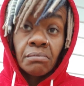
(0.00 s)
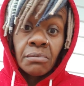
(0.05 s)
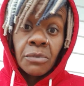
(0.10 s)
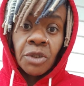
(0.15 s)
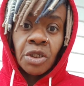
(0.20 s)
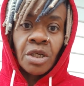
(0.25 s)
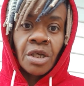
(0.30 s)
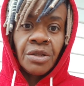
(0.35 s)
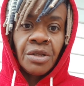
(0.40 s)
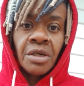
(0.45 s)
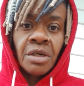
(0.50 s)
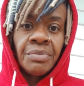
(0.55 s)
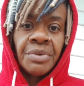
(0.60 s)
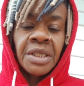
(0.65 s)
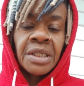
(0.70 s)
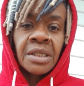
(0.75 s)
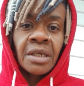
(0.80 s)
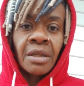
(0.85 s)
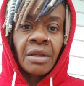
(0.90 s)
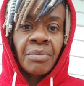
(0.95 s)
It's nothing to be
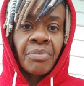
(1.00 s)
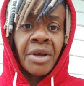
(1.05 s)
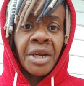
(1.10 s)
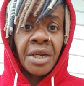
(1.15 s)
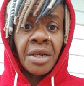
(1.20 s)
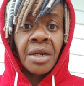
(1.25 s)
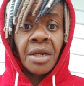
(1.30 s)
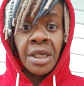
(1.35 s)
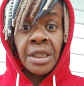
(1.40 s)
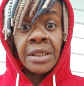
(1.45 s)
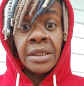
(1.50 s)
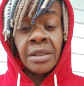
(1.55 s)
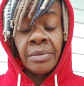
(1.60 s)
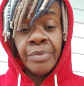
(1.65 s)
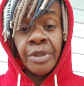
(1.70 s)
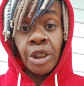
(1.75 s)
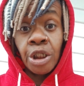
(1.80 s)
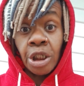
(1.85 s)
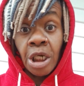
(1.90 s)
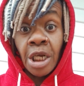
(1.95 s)
celebrated. It needs to
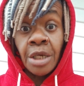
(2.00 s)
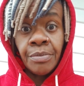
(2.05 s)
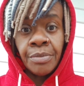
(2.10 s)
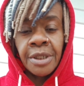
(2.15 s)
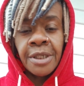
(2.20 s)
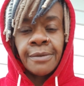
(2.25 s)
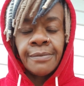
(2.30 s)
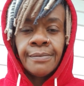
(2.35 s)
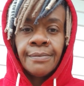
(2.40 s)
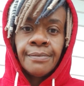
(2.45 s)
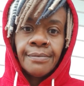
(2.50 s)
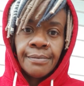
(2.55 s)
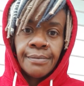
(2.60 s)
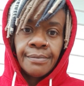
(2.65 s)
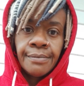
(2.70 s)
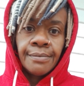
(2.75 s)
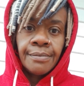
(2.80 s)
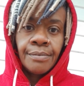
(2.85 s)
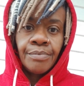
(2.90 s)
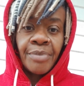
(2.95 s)
be shamed.
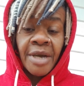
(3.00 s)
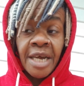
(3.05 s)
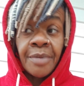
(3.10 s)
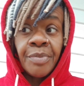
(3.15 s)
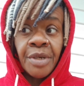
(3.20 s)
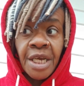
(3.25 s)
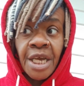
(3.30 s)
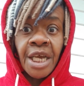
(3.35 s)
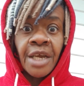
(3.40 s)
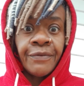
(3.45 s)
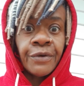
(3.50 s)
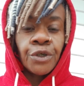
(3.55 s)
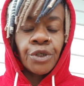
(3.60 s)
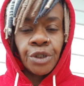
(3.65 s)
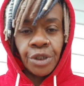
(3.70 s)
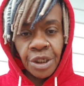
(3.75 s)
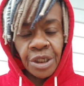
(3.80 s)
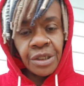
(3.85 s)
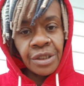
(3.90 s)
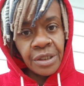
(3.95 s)
Bad behavior
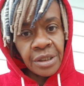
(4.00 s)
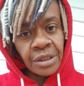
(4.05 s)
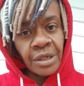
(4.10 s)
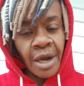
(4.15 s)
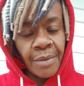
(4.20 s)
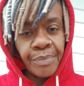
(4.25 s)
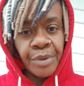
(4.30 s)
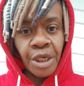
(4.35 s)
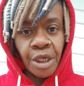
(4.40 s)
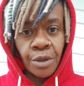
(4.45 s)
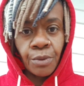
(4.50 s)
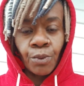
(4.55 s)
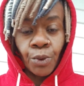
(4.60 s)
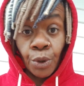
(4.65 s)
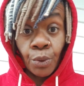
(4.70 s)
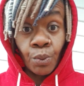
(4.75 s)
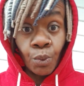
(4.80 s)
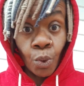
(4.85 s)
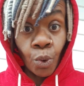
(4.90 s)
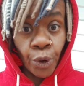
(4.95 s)
needs to stop being
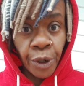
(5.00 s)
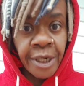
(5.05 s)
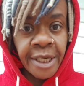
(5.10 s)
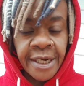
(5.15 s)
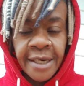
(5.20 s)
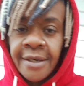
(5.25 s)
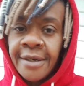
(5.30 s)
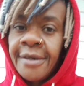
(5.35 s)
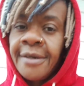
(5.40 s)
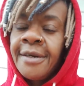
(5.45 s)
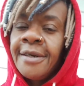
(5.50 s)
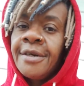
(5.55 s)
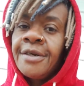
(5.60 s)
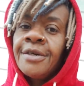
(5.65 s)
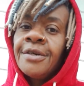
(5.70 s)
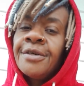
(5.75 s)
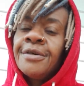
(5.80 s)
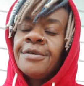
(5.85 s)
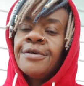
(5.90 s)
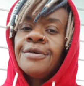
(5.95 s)
rewarded.
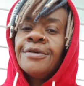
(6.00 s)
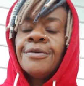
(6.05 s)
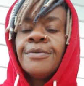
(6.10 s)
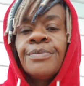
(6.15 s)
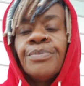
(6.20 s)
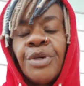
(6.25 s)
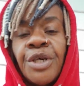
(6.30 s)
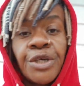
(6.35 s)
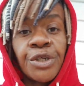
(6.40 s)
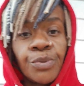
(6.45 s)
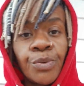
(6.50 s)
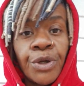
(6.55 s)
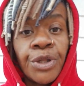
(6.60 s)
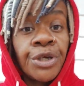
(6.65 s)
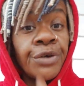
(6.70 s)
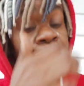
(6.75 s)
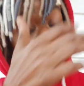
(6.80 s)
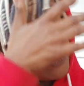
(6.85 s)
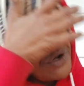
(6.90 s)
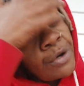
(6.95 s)
Because whether
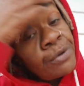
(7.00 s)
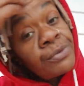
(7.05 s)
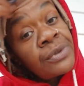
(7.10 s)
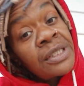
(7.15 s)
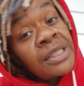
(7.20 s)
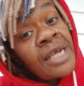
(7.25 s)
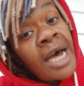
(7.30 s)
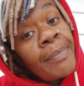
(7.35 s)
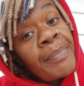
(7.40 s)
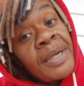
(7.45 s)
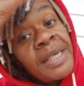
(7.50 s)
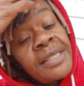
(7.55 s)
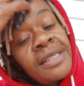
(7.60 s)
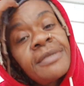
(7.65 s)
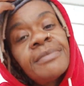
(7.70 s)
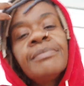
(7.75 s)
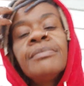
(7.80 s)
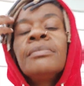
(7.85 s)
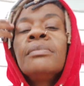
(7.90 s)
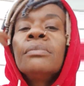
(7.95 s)
if you don't stop it
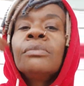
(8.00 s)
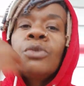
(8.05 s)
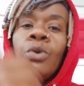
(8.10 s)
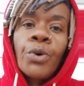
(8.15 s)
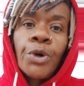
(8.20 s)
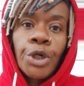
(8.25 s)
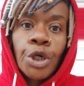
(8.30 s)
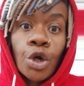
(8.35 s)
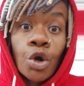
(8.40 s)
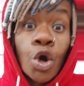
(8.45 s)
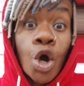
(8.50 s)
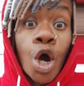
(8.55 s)
on your